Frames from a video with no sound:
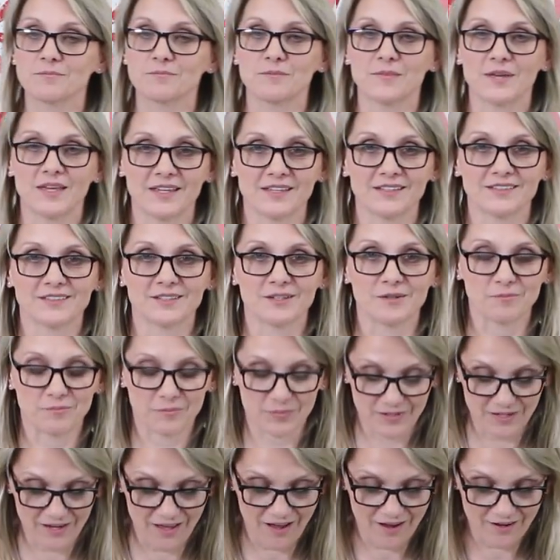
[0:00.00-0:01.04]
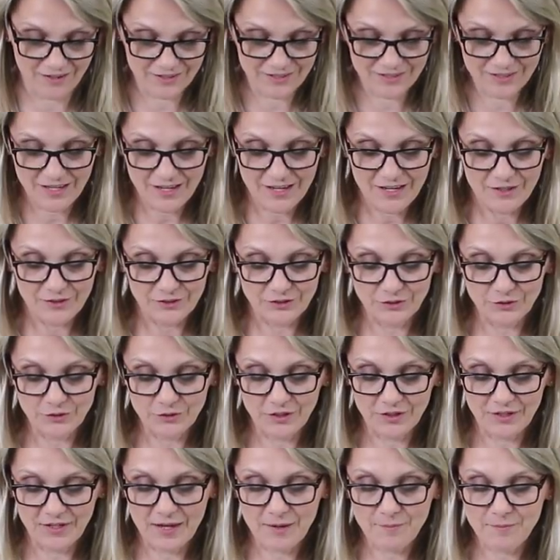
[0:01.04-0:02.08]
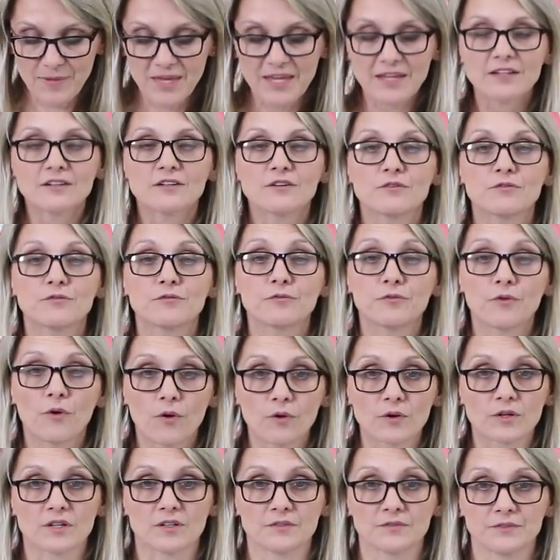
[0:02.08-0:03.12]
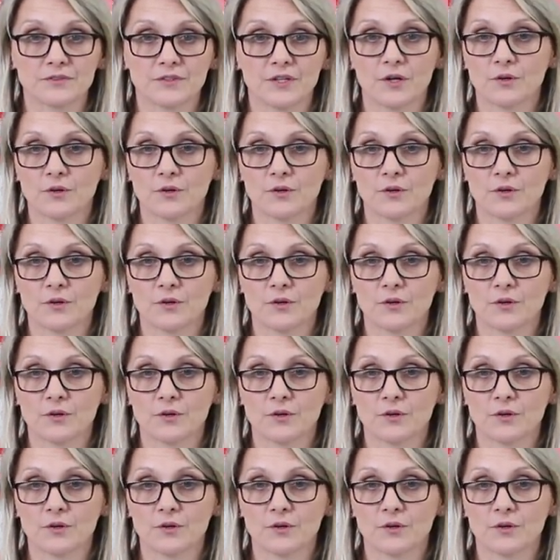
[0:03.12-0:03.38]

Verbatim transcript: mint blocks. You're gonna make four of